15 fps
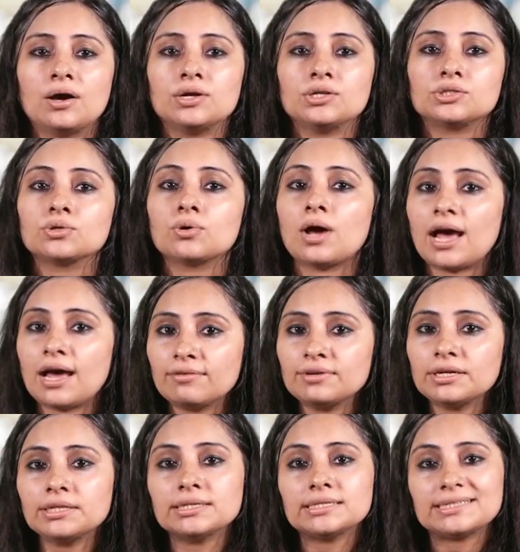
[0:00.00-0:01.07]
So
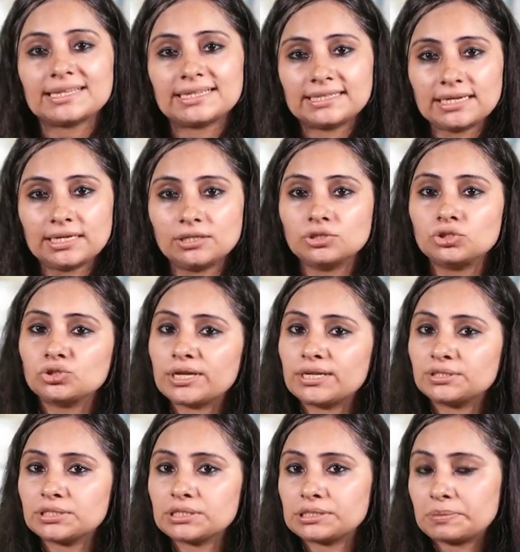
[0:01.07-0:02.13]
having the sedil
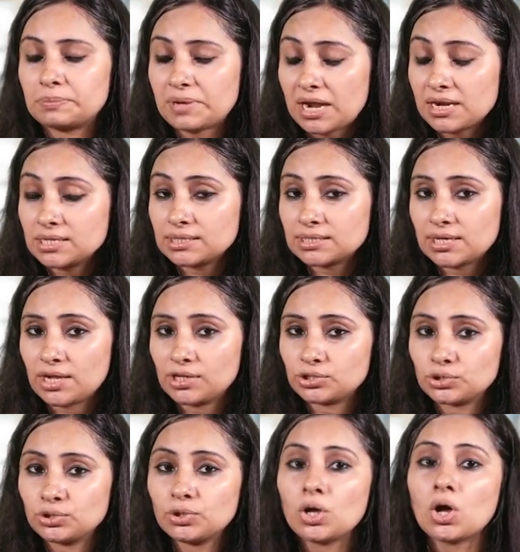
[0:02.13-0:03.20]
changes the
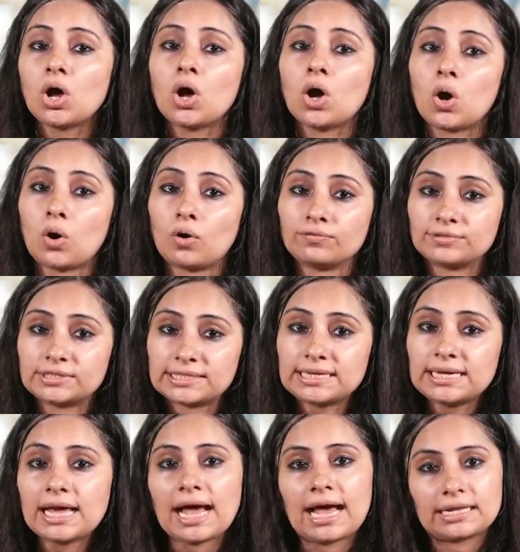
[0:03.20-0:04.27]
pronunciation of
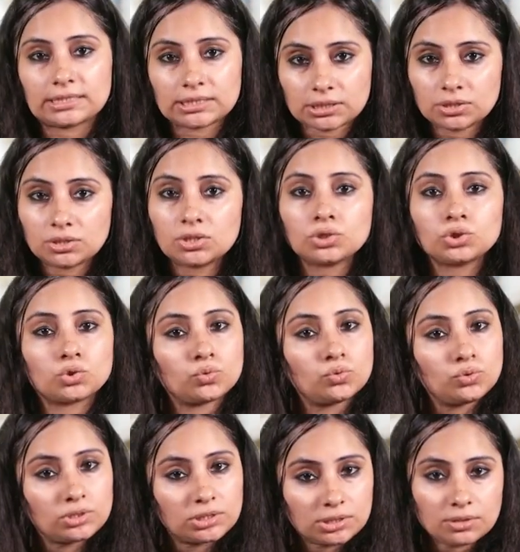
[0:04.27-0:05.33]
C as K to
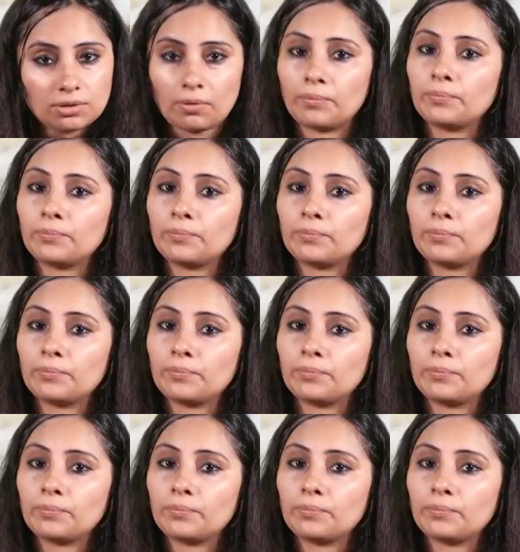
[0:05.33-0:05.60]
S.